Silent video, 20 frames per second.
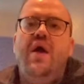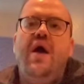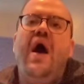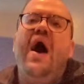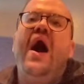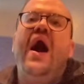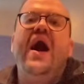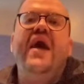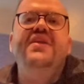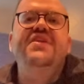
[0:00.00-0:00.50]

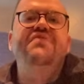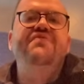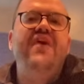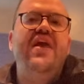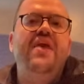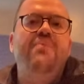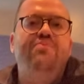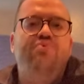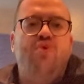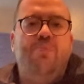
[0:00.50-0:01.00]
I
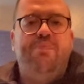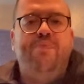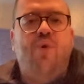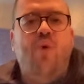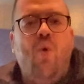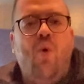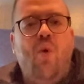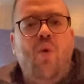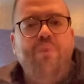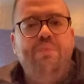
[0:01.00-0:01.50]
develop
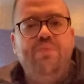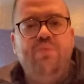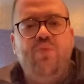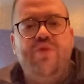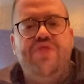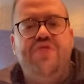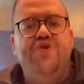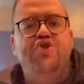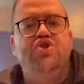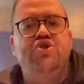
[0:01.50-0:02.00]
rapport
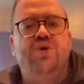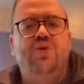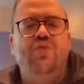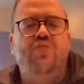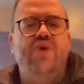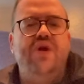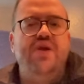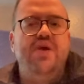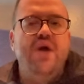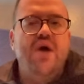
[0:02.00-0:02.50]
with the
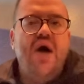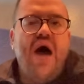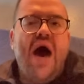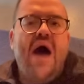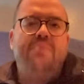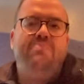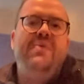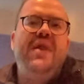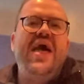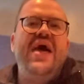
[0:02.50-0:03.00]
children. I
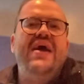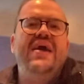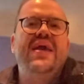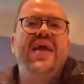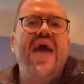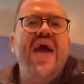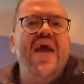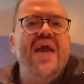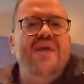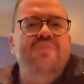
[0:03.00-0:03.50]
play a
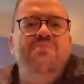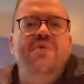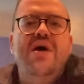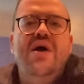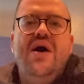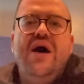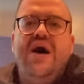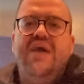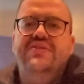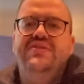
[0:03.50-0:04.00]
game.
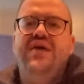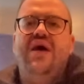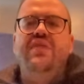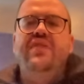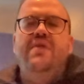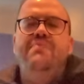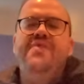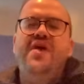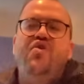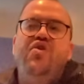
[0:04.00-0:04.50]
I tell
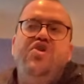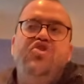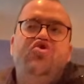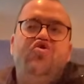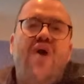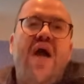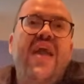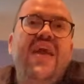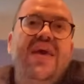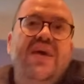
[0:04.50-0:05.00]
them they're a
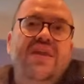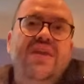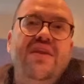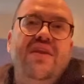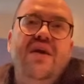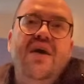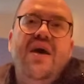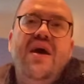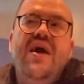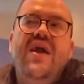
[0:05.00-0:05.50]
dragon.
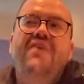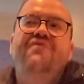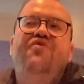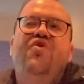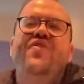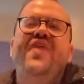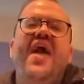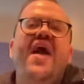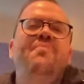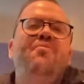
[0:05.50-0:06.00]
If for
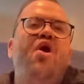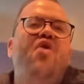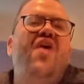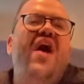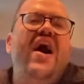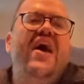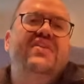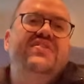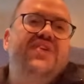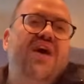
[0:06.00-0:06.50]
the
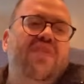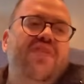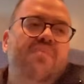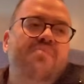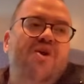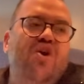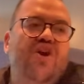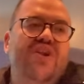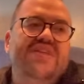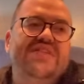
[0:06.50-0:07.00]
MRI, I tell them
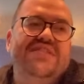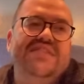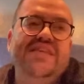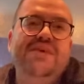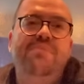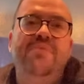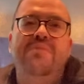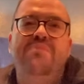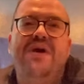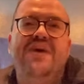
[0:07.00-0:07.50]
they're going to
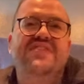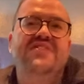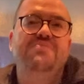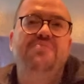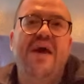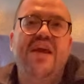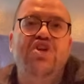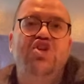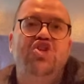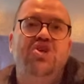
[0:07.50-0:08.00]
sleep in my
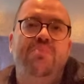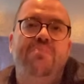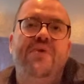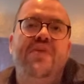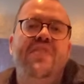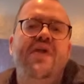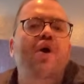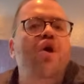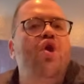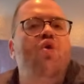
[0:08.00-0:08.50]
spaceship and
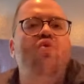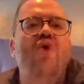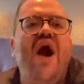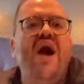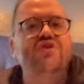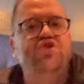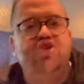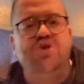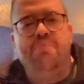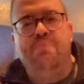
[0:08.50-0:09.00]
they're going to
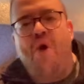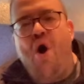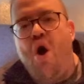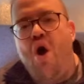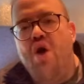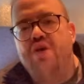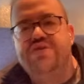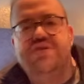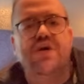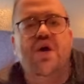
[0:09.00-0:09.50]
ride to
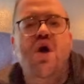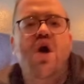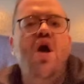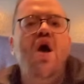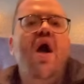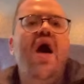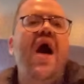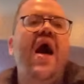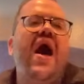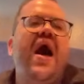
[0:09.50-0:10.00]
Mars.
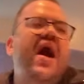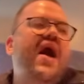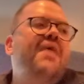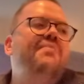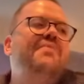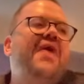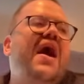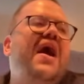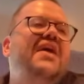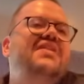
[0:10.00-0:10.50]

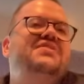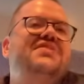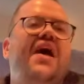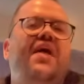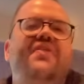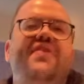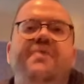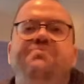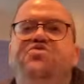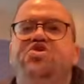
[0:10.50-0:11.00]
I tell
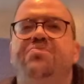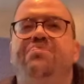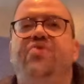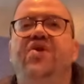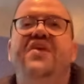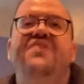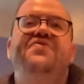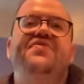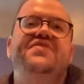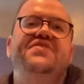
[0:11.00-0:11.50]
them to
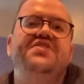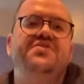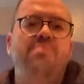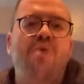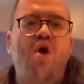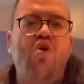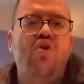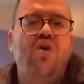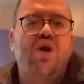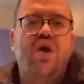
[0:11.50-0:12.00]
breathe the
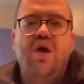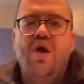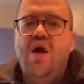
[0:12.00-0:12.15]
smoke.